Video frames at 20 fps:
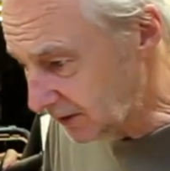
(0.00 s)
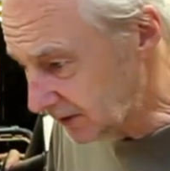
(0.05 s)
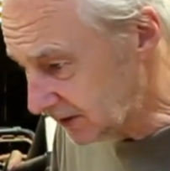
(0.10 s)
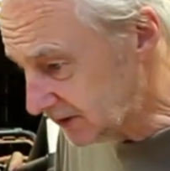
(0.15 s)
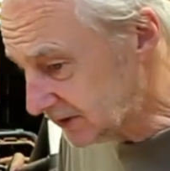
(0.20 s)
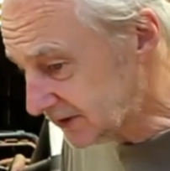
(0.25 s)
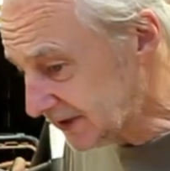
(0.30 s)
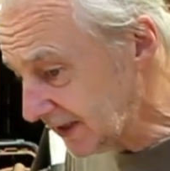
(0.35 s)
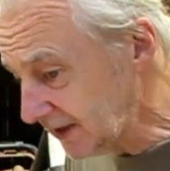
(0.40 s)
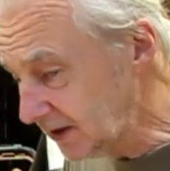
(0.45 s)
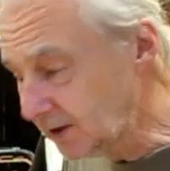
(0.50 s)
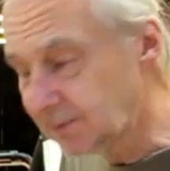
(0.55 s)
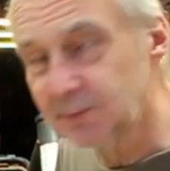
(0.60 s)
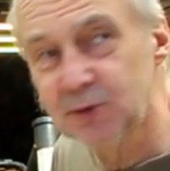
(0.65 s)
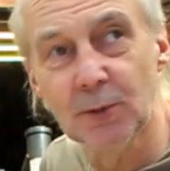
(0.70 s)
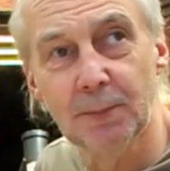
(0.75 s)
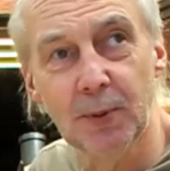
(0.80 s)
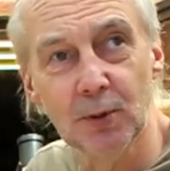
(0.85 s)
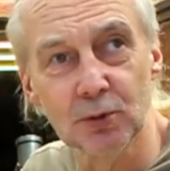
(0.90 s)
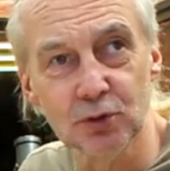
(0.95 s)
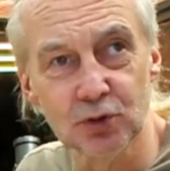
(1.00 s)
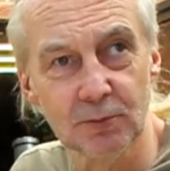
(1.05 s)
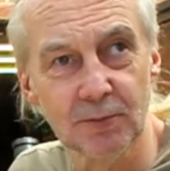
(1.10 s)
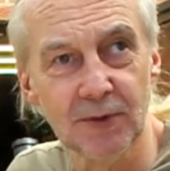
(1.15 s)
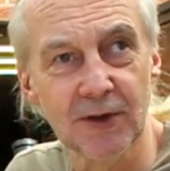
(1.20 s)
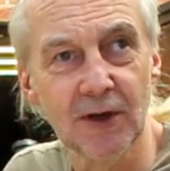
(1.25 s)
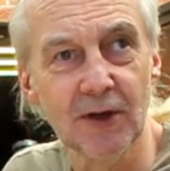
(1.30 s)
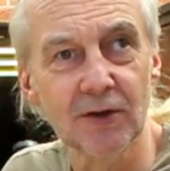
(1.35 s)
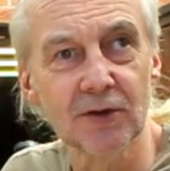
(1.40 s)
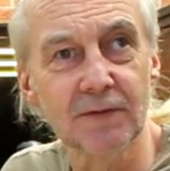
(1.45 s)
Tell them to put
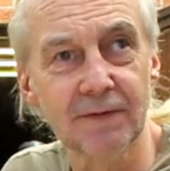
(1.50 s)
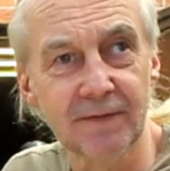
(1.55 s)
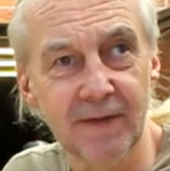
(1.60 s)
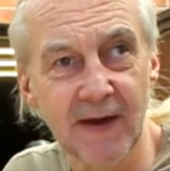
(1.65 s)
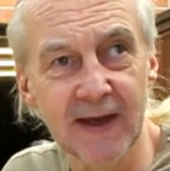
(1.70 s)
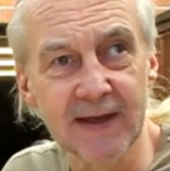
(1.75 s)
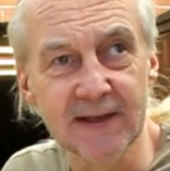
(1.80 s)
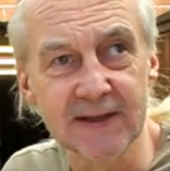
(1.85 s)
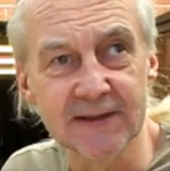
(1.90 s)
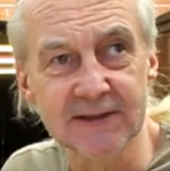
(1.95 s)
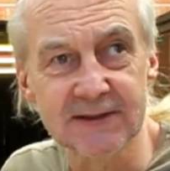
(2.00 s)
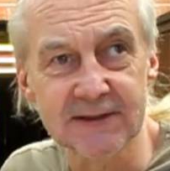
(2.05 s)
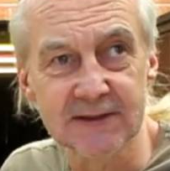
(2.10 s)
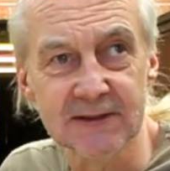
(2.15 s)
something on the face.